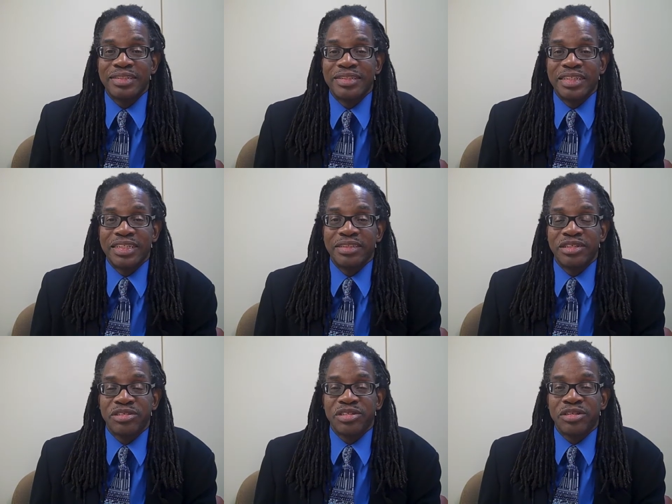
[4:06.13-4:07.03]
then
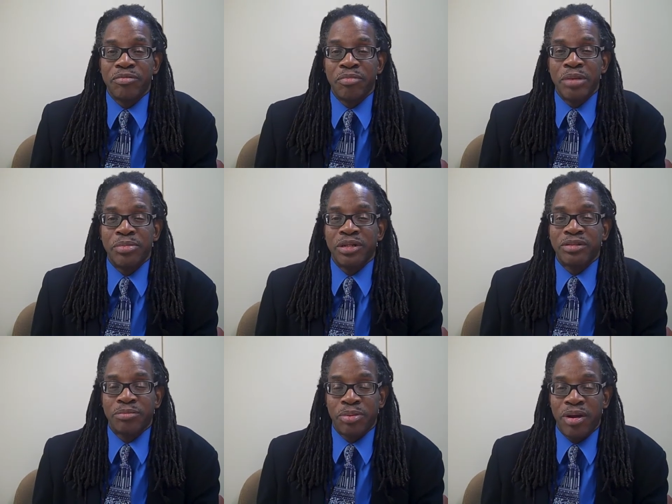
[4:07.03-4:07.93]
there's a commitment on
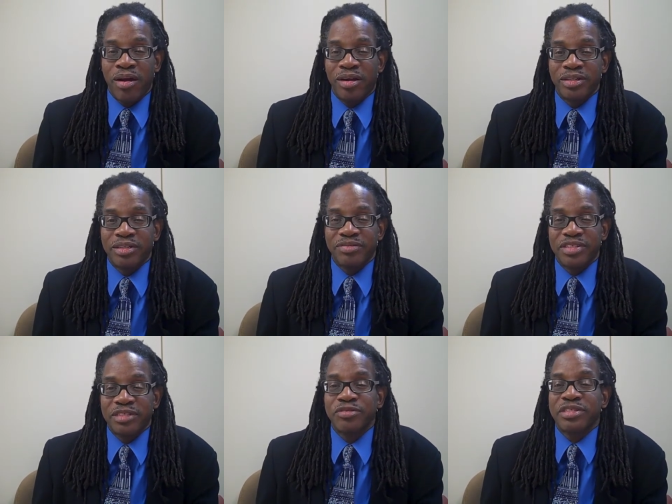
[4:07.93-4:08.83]
the part of the
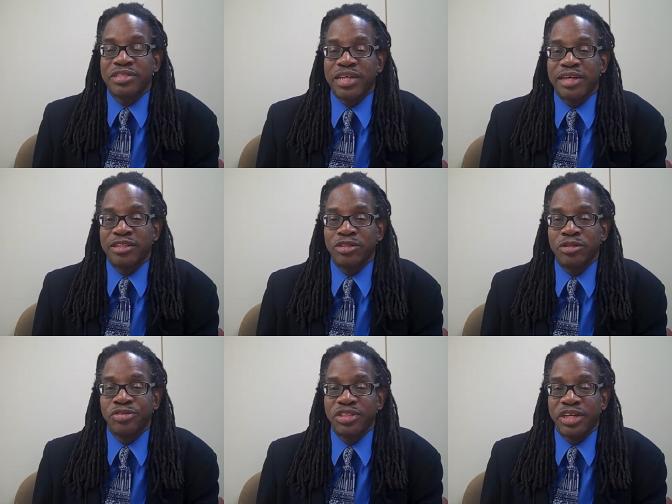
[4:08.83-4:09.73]
civil society
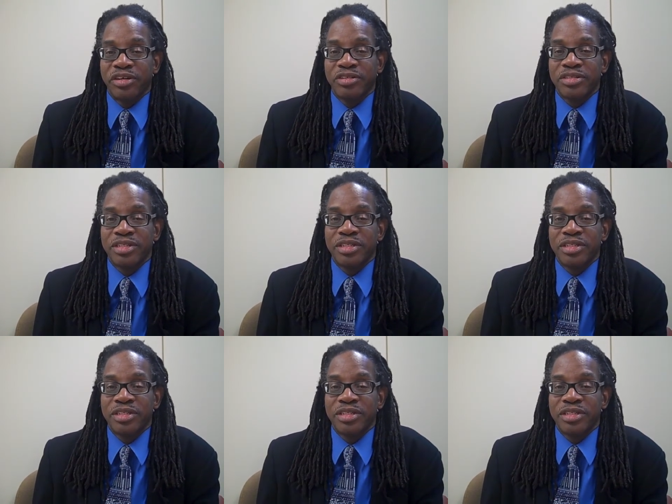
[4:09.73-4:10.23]
co-chairs